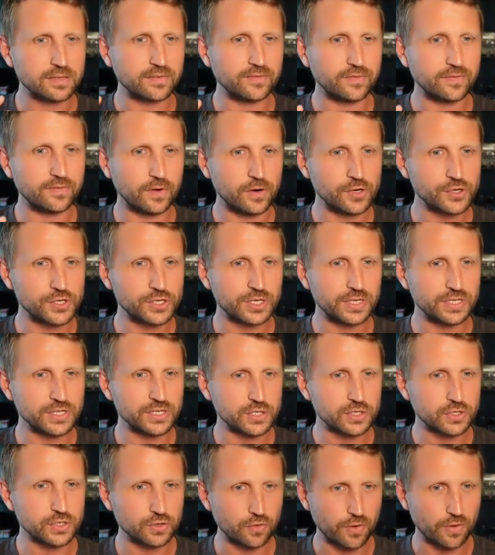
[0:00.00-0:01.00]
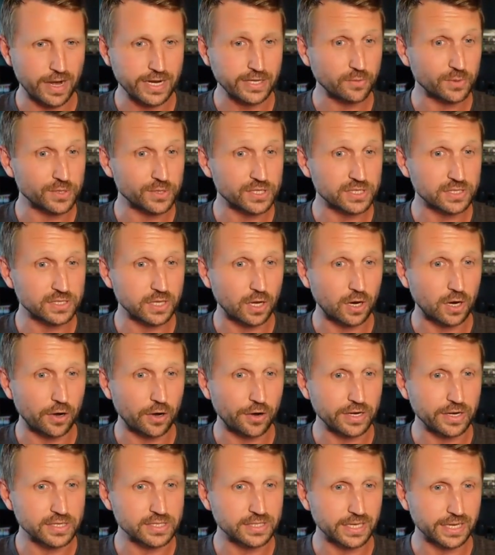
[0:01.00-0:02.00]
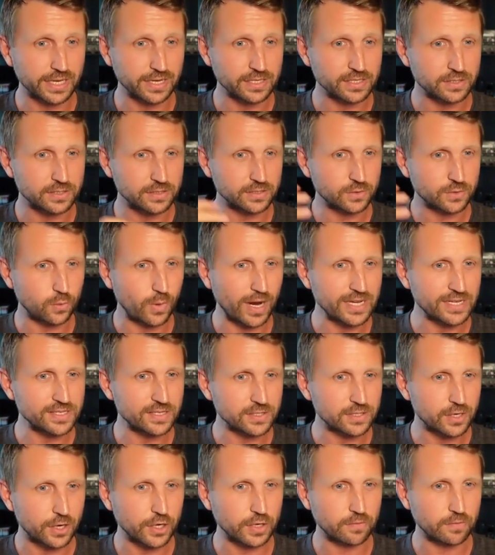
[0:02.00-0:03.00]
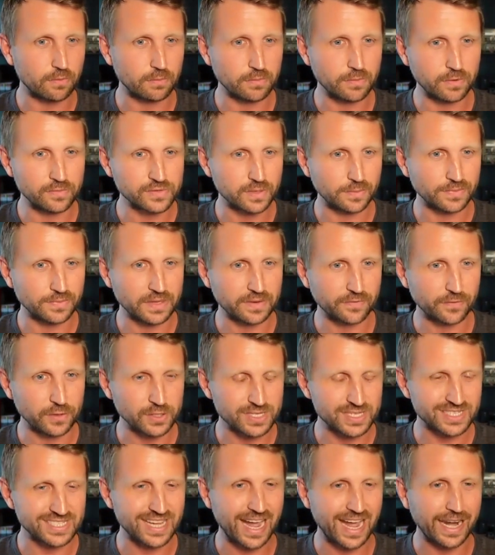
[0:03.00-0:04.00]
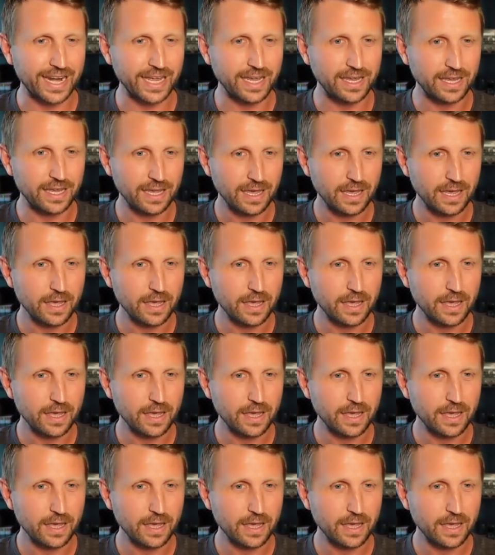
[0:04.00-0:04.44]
version strength, which is the hardest thing. It's twice as hard to remove something versus add it.